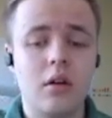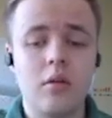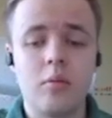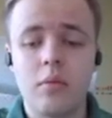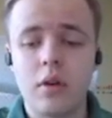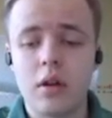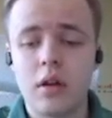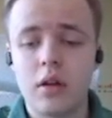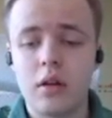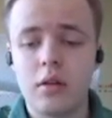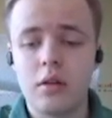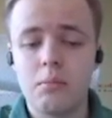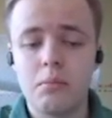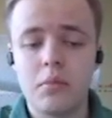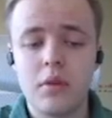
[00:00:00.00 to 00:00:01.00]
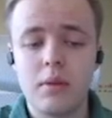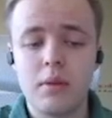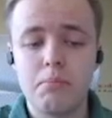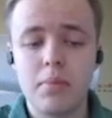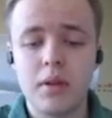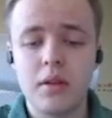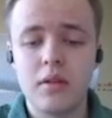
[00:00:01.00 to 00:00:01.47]
One, the
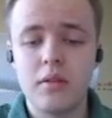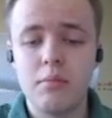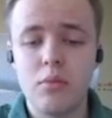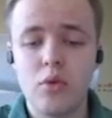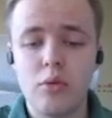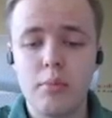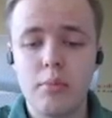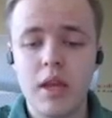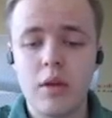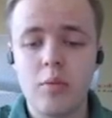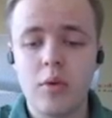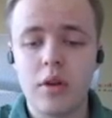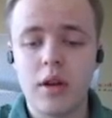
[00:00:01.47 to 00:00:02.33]
bit more meek one,